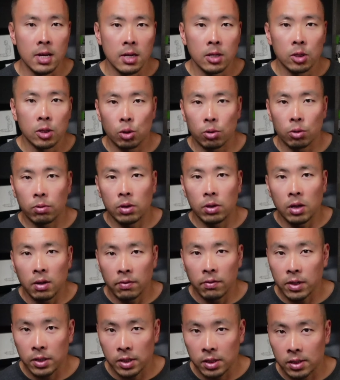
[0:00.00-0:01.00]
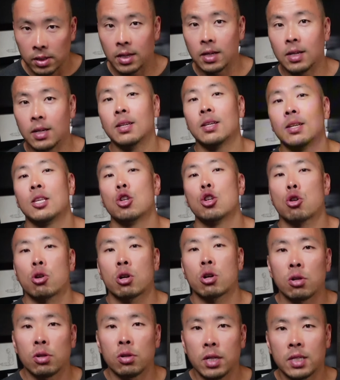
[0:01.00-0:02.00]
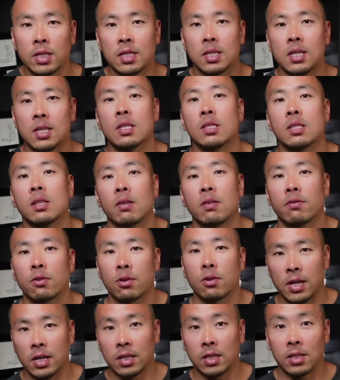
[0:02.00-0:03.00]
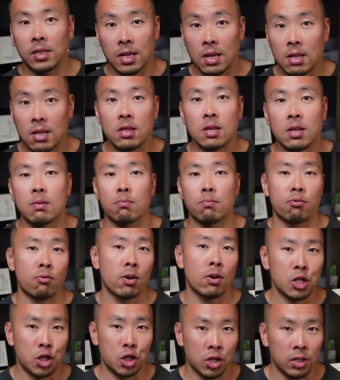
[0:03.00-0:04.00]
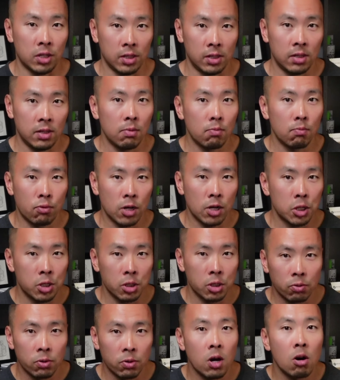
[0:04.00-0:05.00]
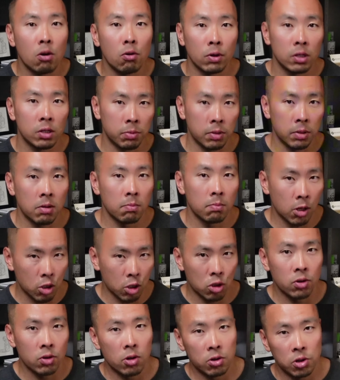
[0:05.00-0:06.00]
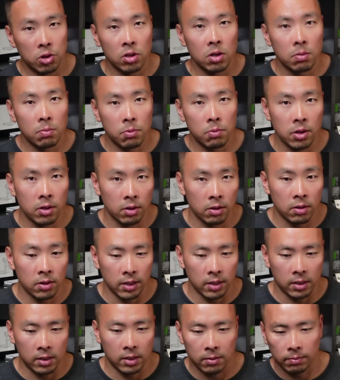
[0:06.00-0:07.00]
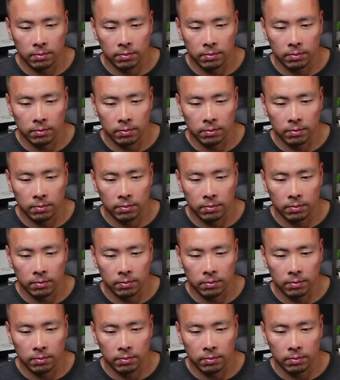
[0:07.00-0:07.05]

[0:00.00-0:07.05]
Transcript: So obviously your clicks can never exceed the impressions. The impressions will always be a much larger number than the clicks.